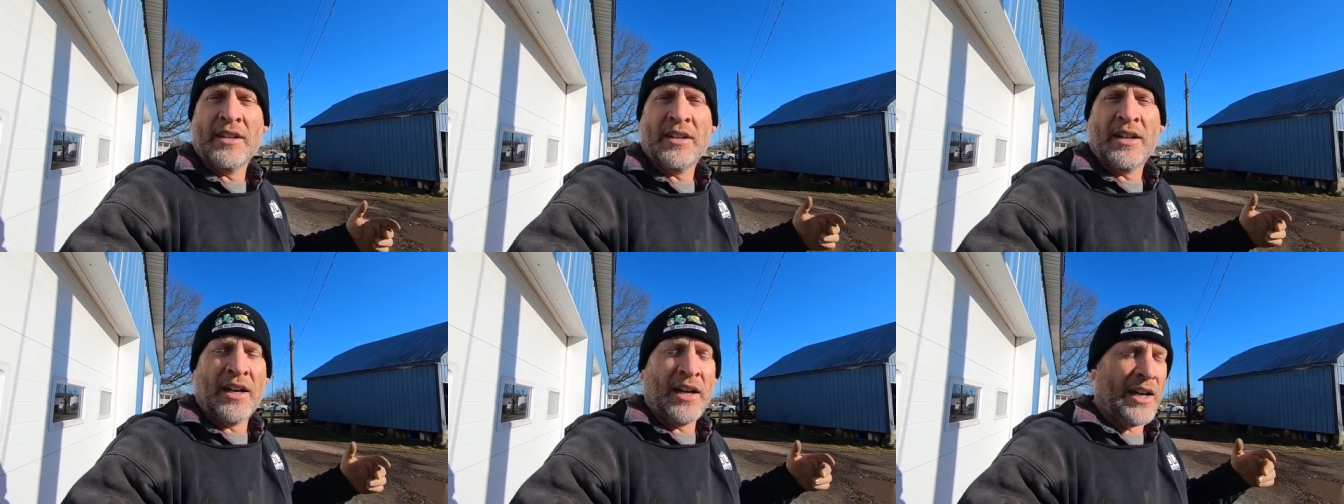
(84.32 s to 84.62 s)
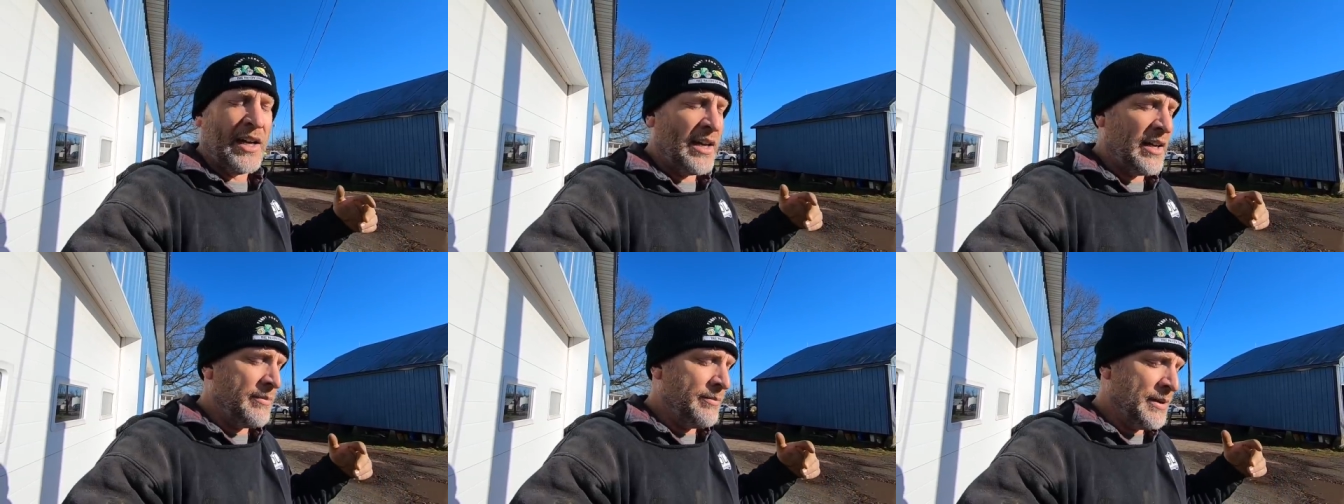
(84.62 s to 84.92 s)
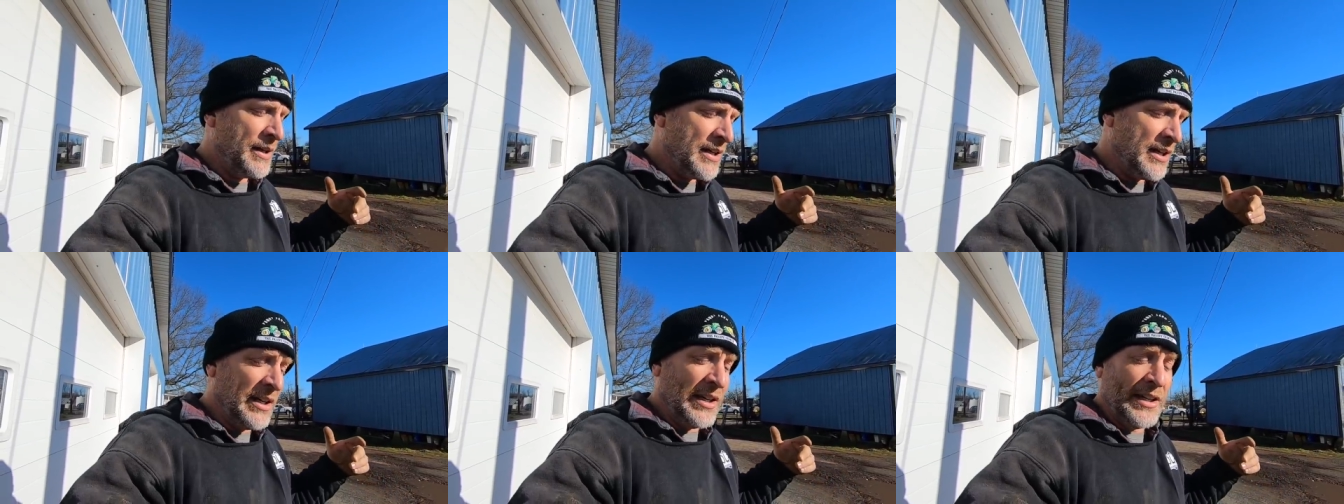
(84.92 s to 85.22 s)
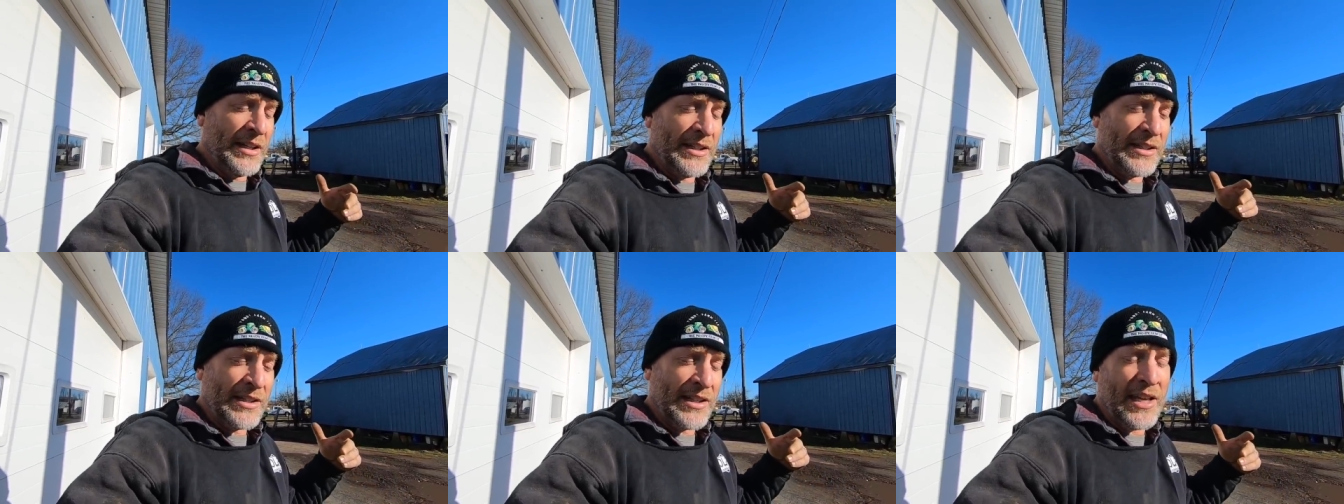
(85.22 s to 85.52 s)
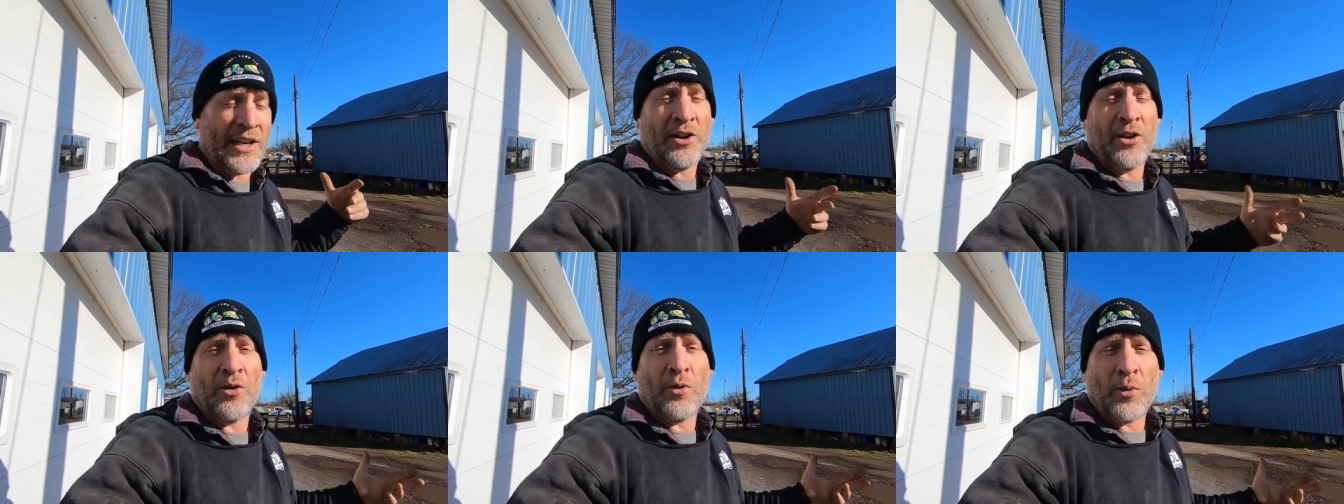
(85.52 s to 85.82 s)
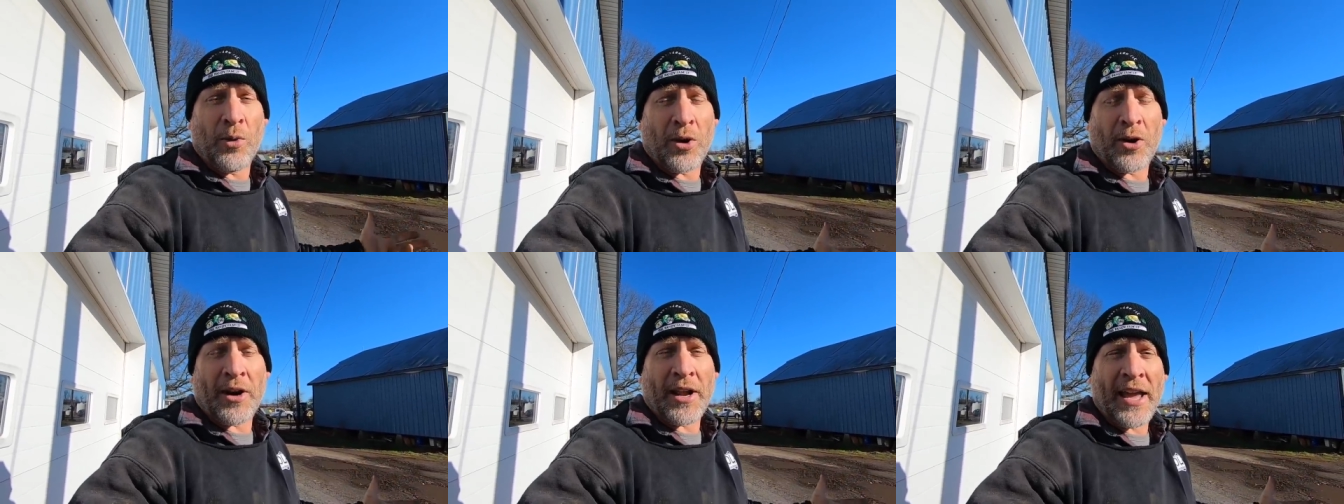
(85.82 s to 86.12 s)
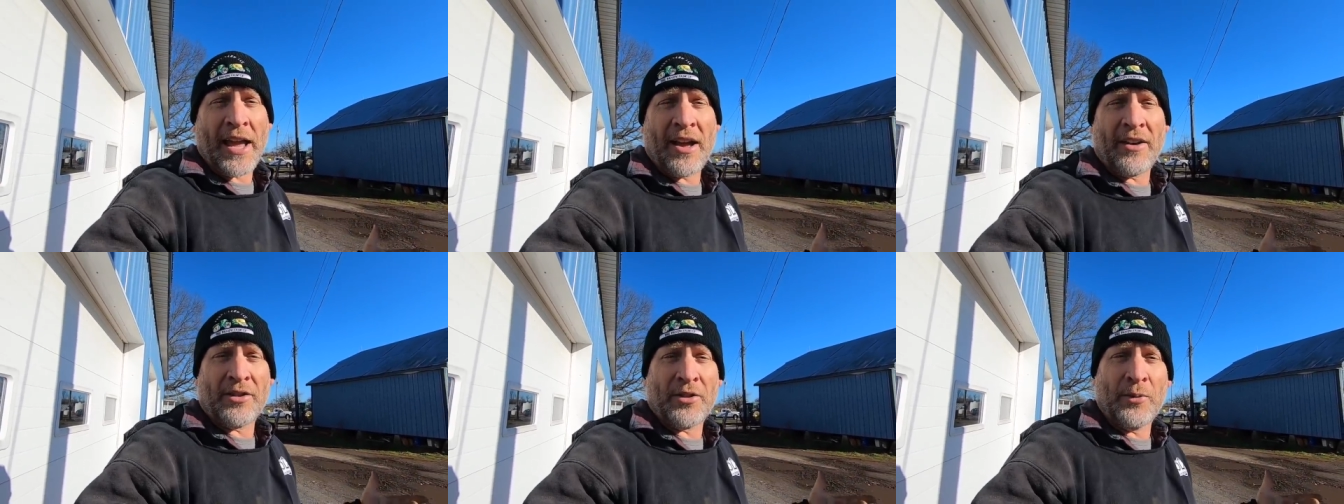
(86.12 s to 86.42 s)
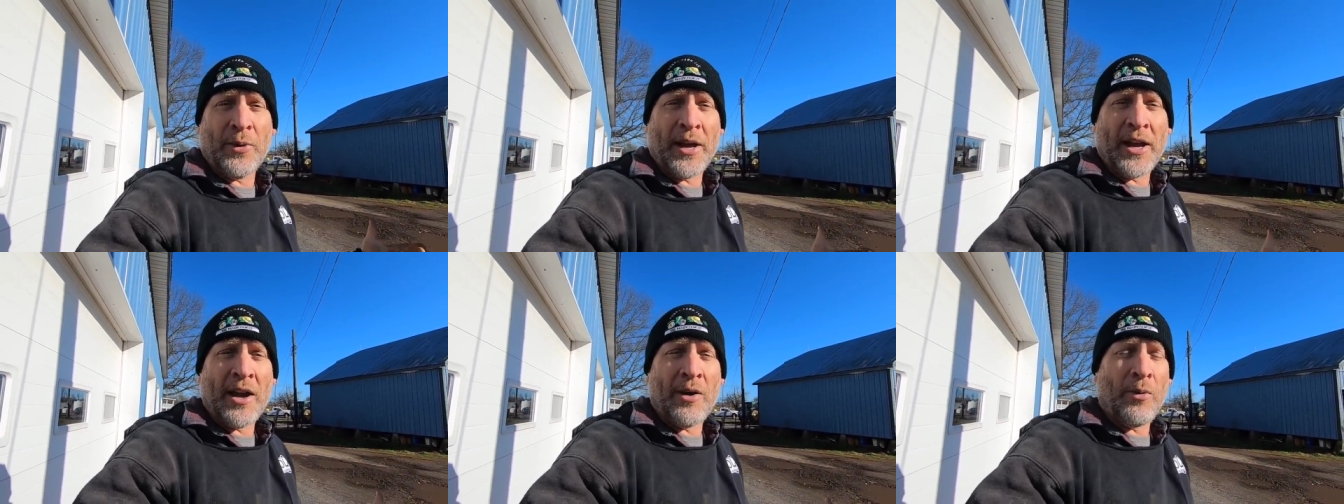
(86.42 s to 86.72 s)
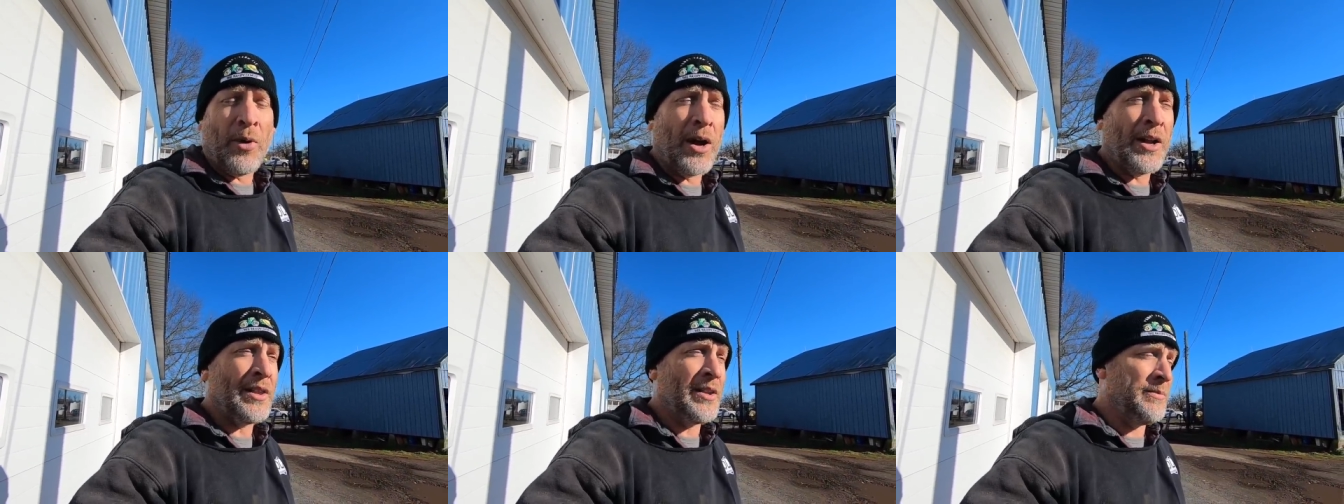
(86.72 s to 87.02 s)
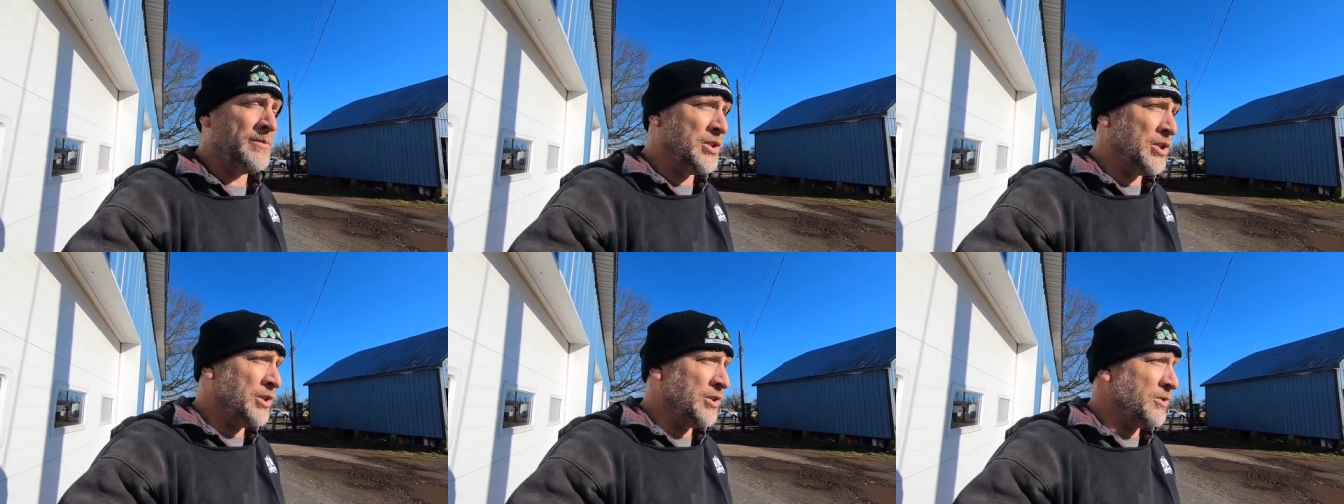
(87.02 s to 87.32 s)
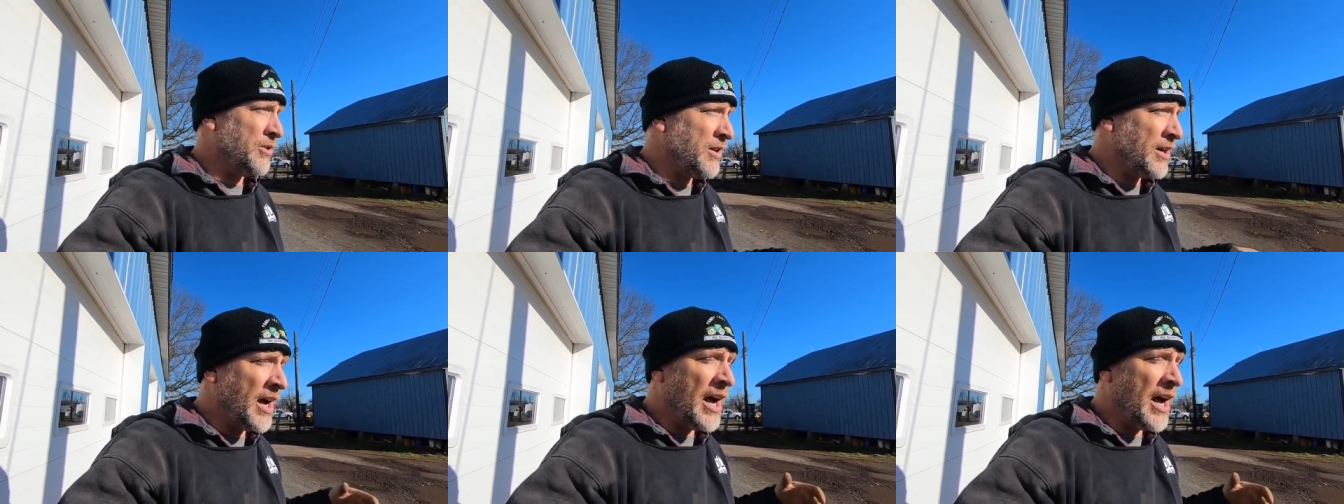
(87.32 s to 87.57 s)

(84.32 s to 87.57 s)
uh, because they don't work out the way I want them to.